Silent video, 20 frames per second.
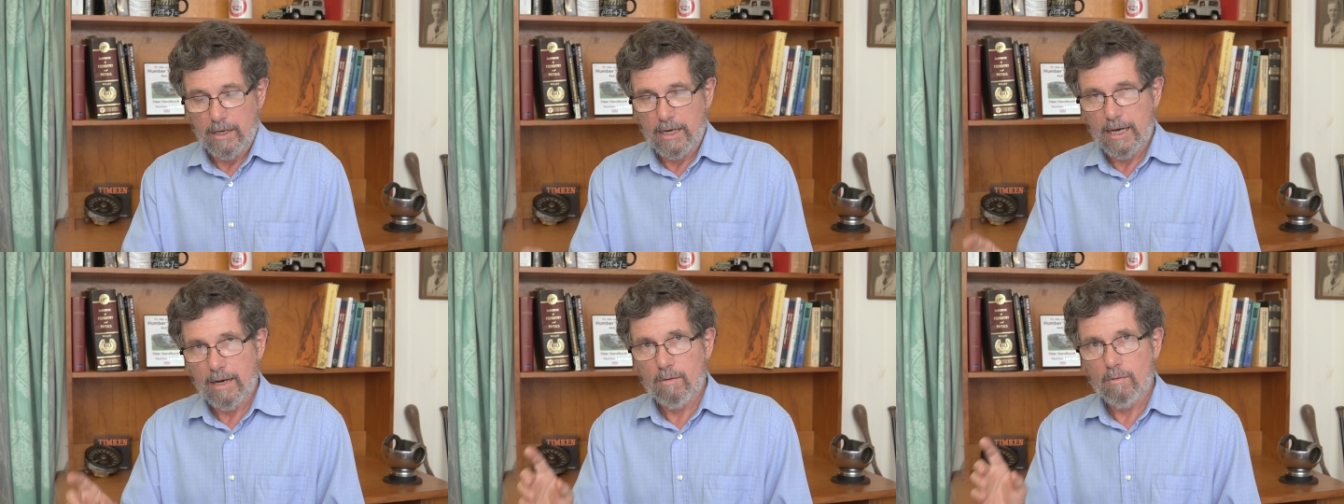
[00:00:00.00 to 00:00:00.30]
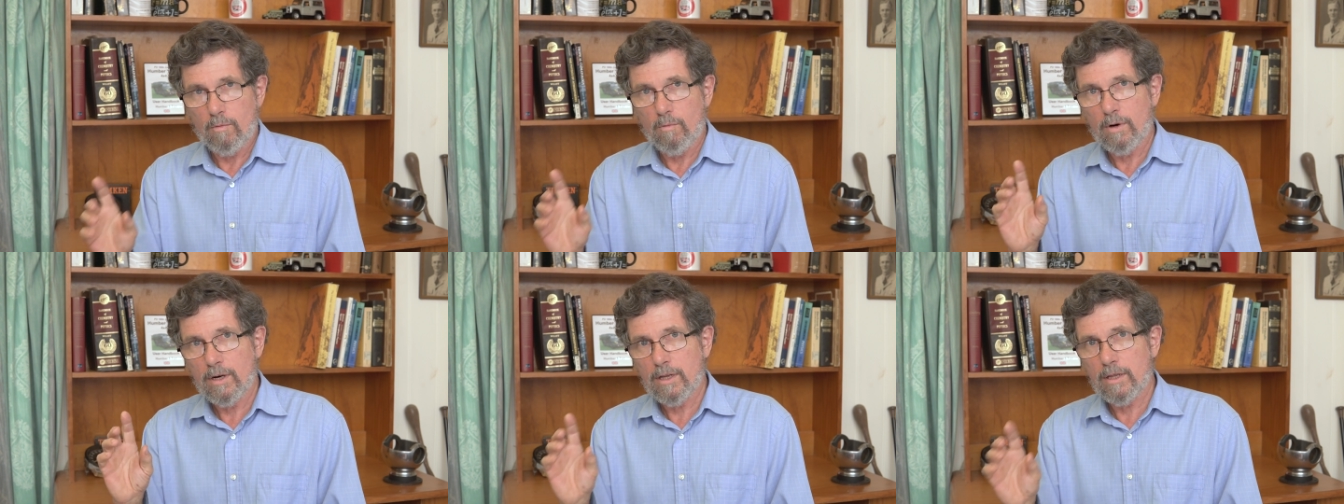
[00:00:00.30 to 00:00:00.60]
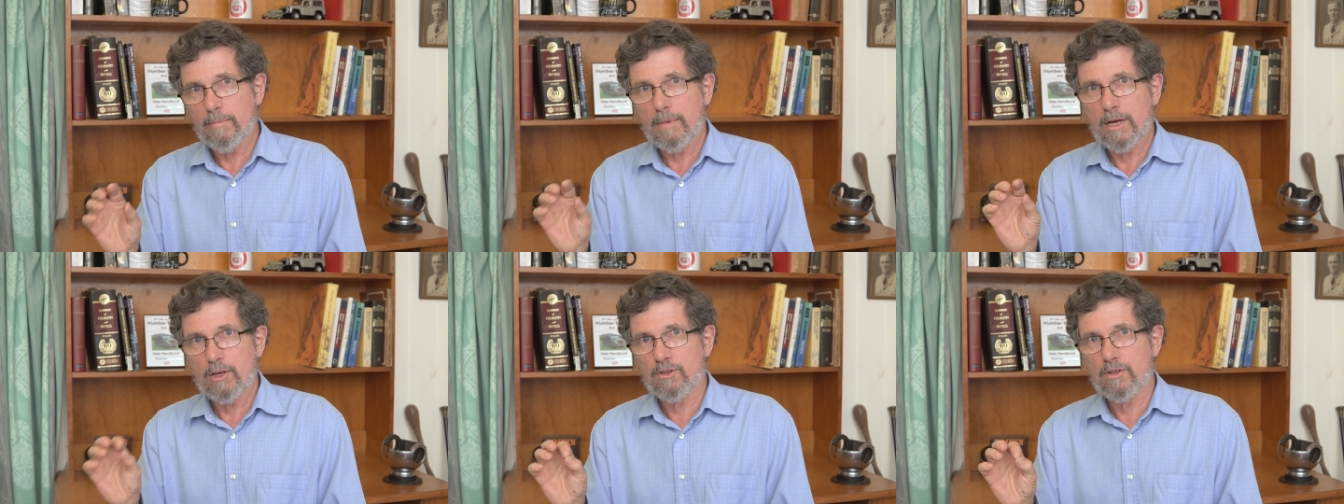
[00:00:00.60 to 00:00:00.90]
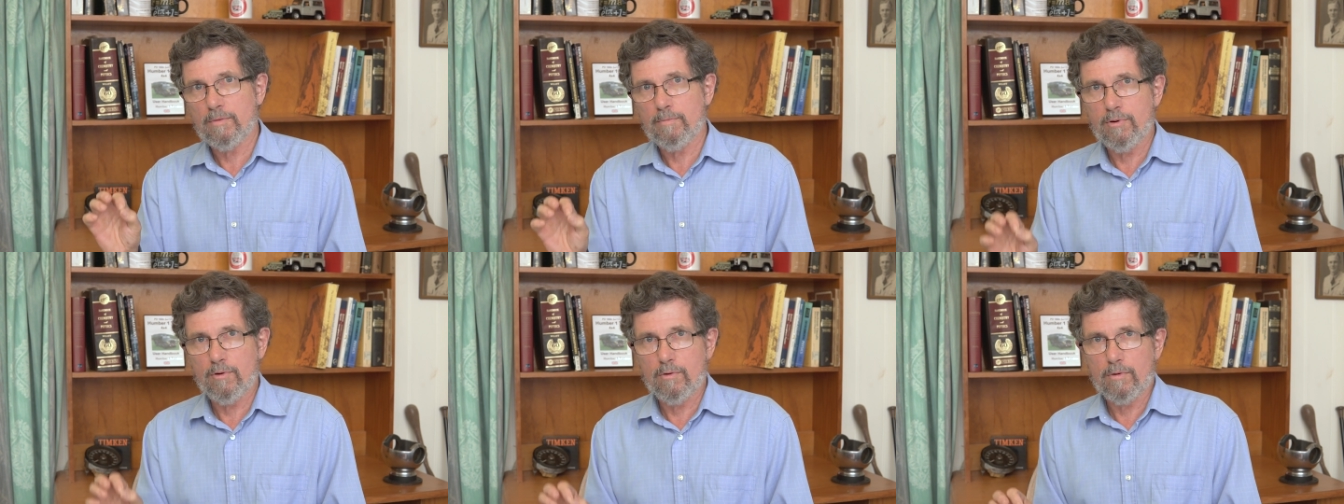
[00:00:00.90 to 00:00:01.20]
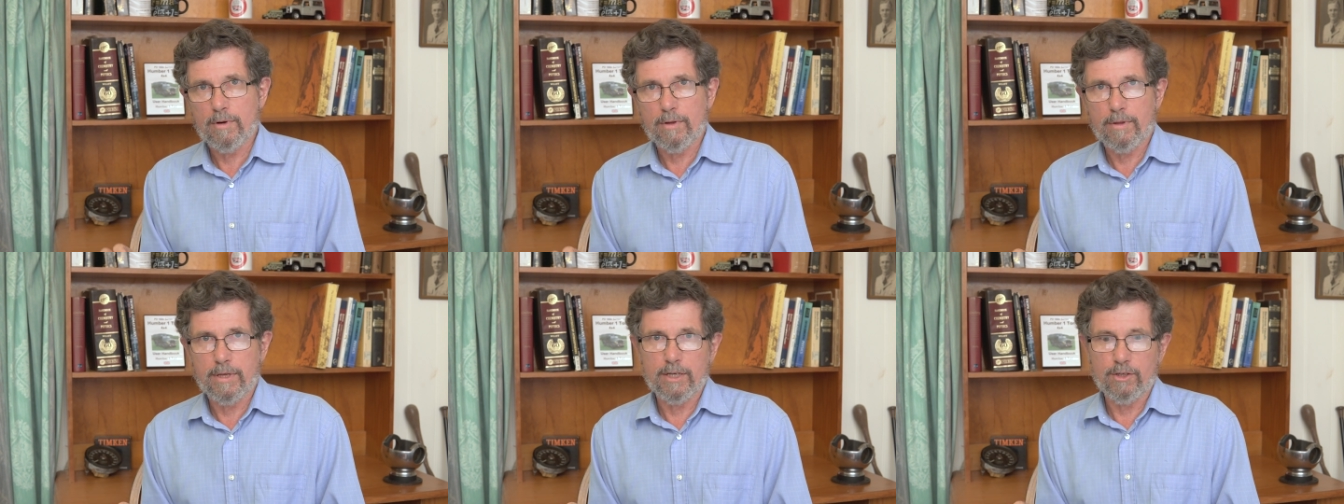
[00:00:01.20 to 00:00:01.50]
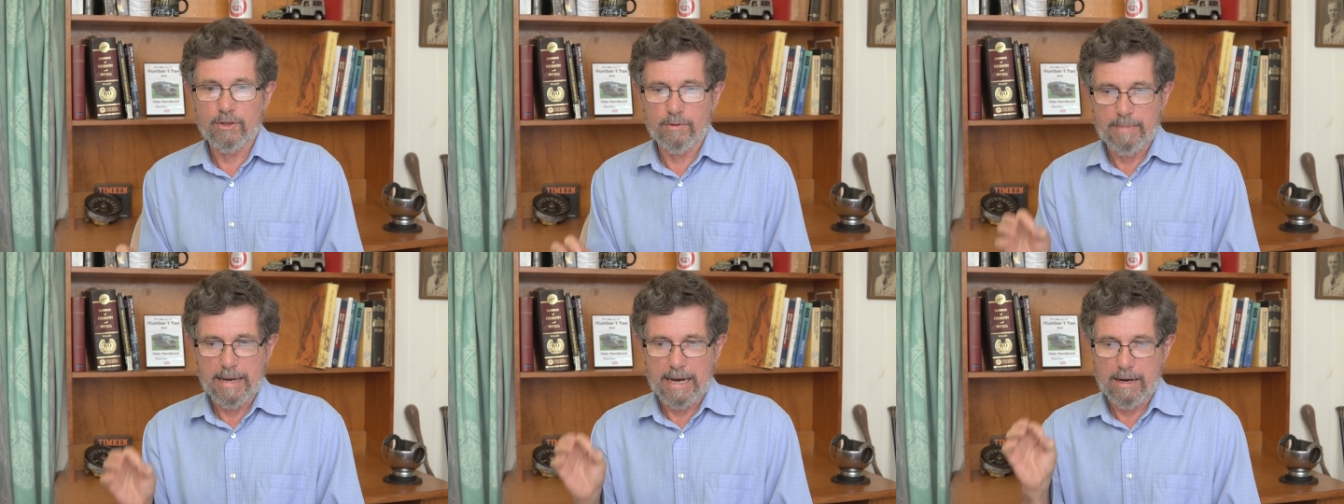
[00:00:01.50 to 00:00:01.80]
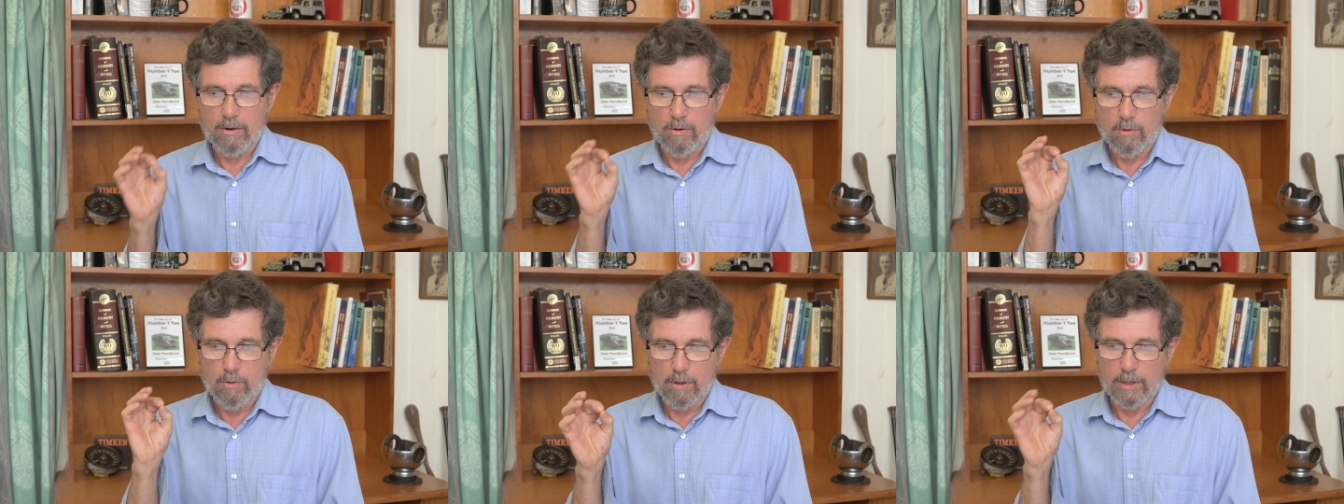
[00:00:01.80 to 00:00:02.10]
Now, one of the most important things
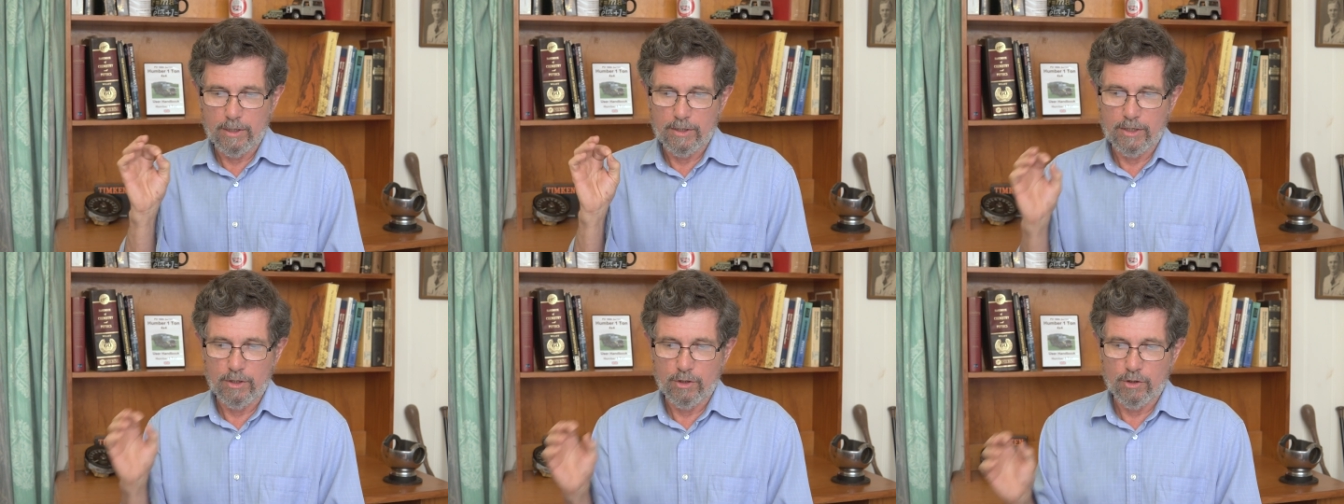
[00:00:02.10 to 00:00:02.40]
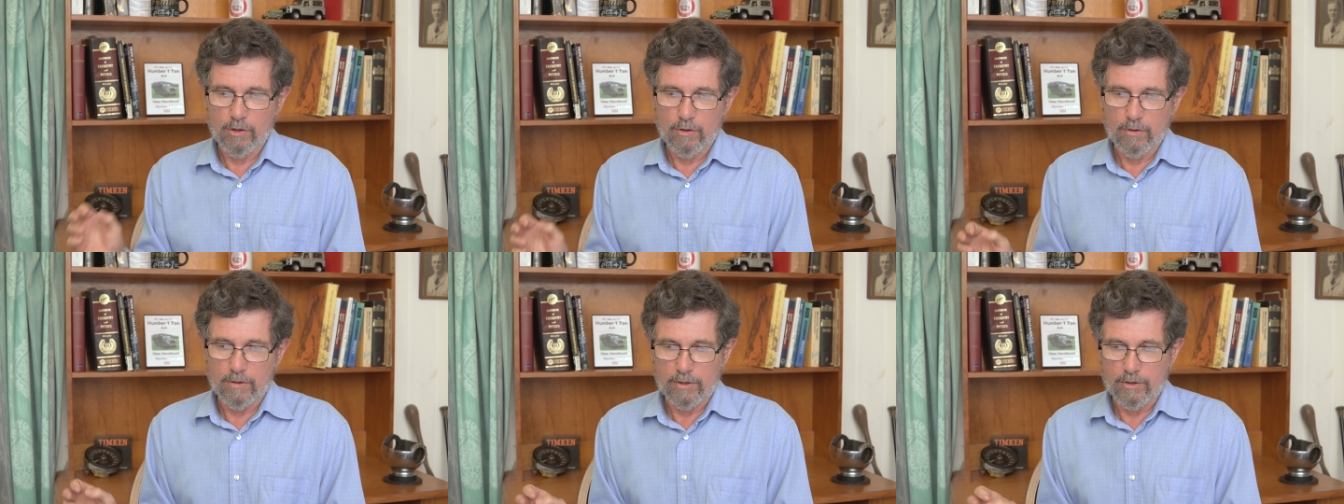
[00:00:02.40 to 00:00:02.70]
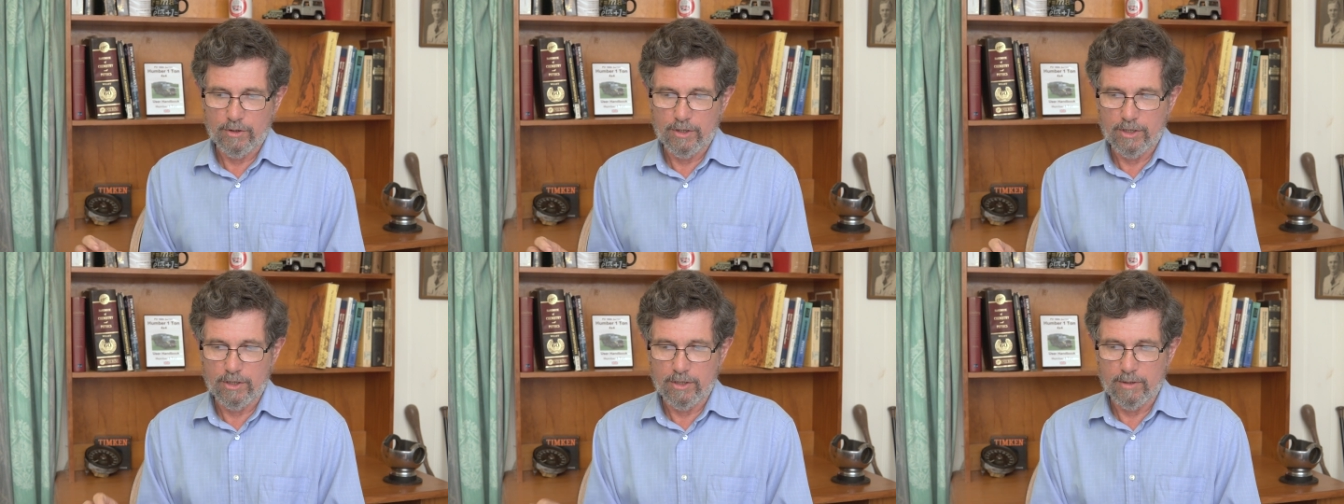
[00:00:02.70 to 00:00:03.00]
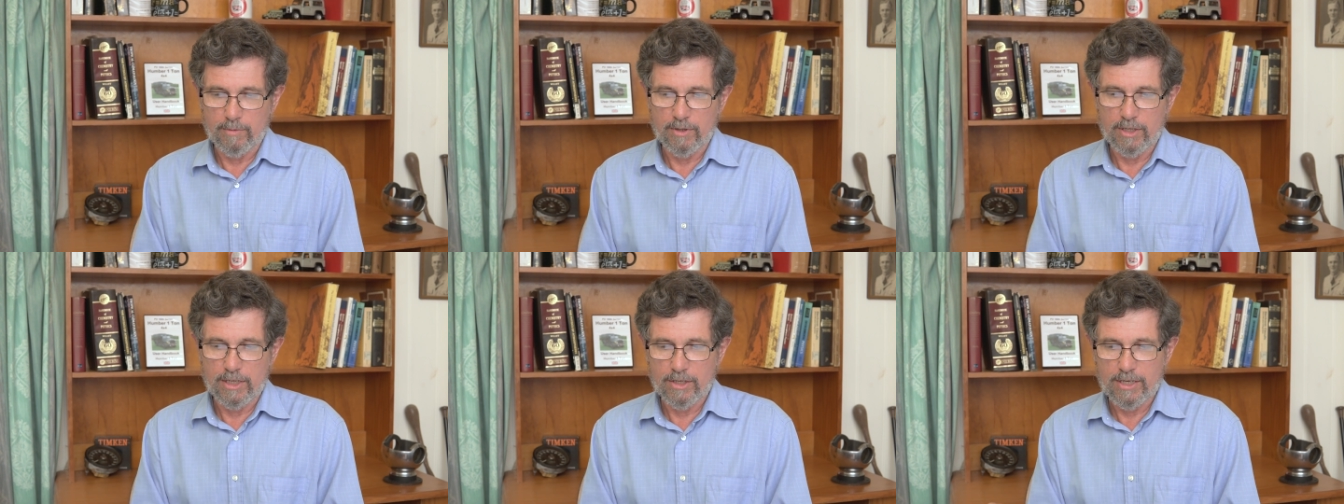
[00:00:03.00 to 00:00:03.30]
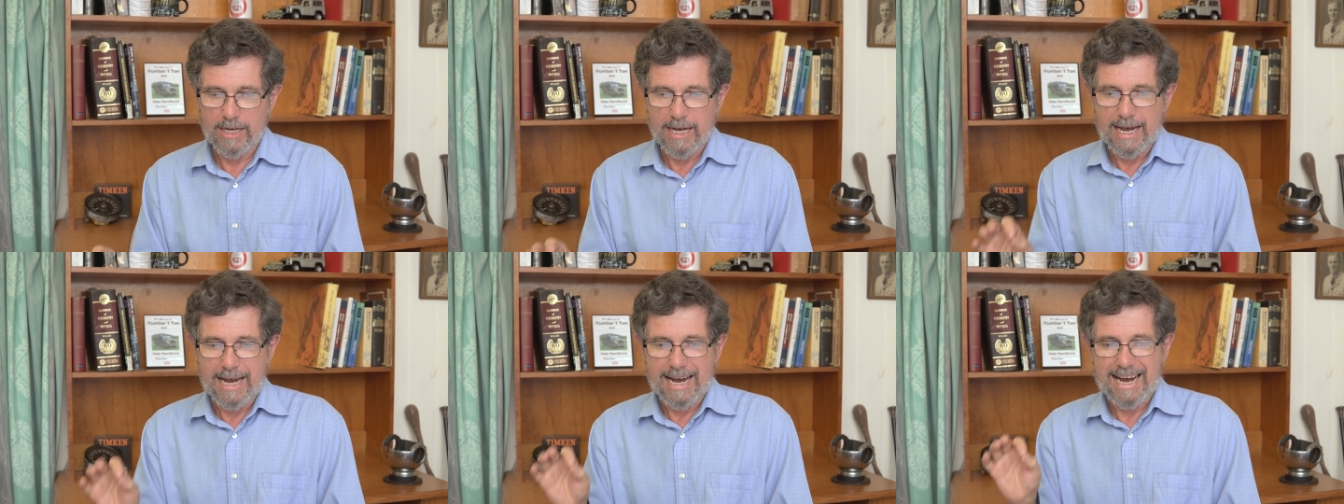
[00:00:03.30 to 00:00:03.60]
about quality assurance systems is